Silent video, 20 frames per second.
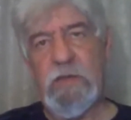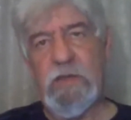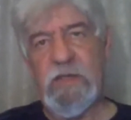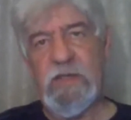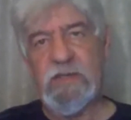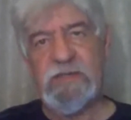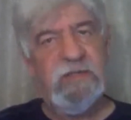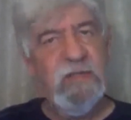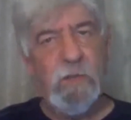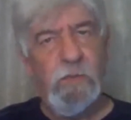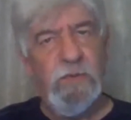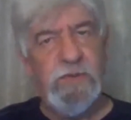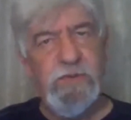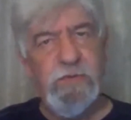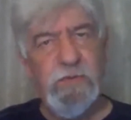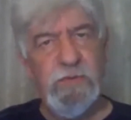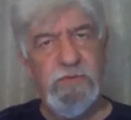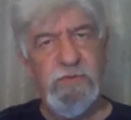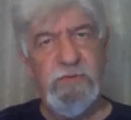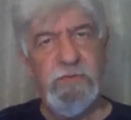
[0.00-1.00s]
Isn't that what you
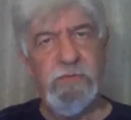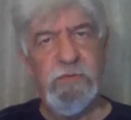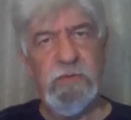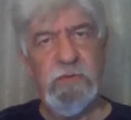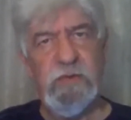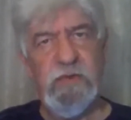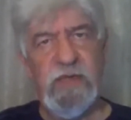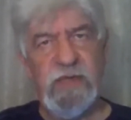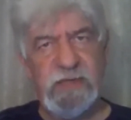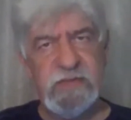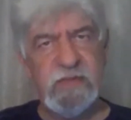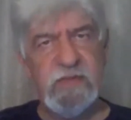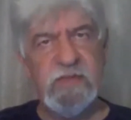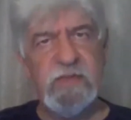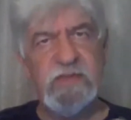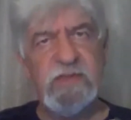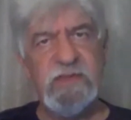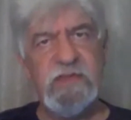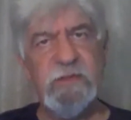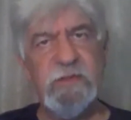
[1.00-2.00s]
want to do as a
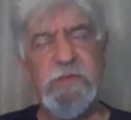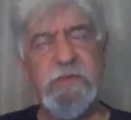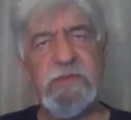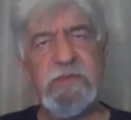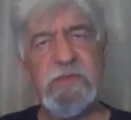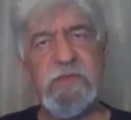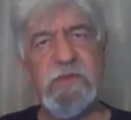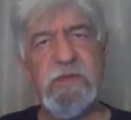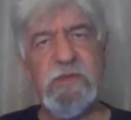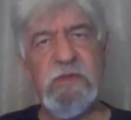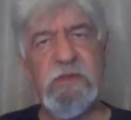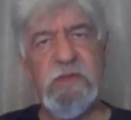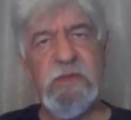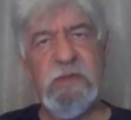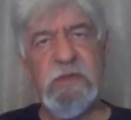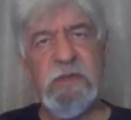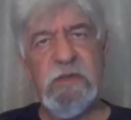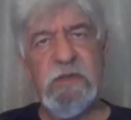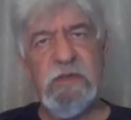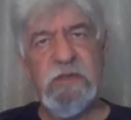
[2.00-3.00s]
Christian person?
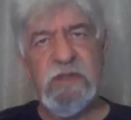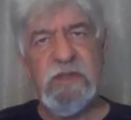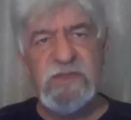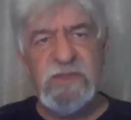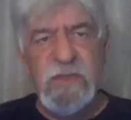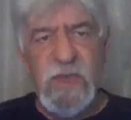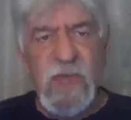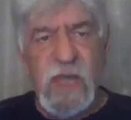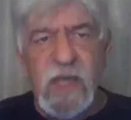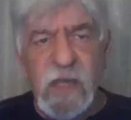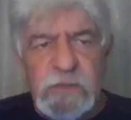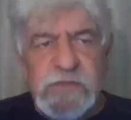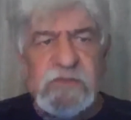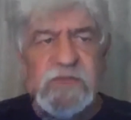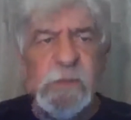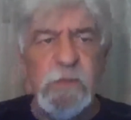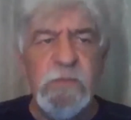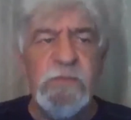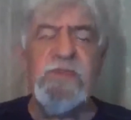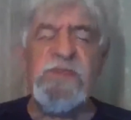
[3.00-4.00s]
is to help
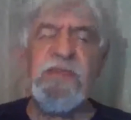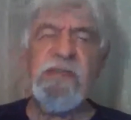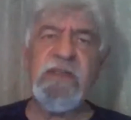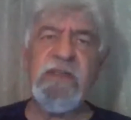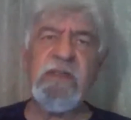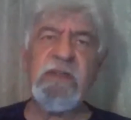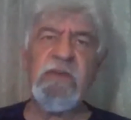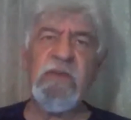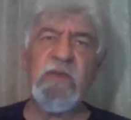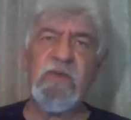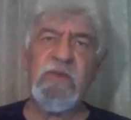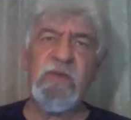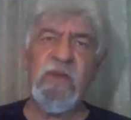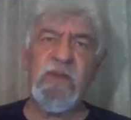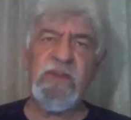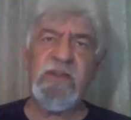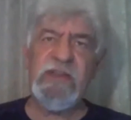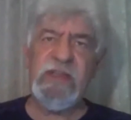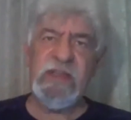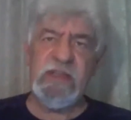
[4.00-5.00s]
somebody
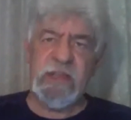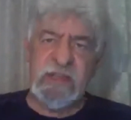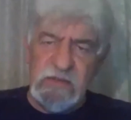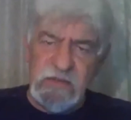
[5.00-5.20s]
rather than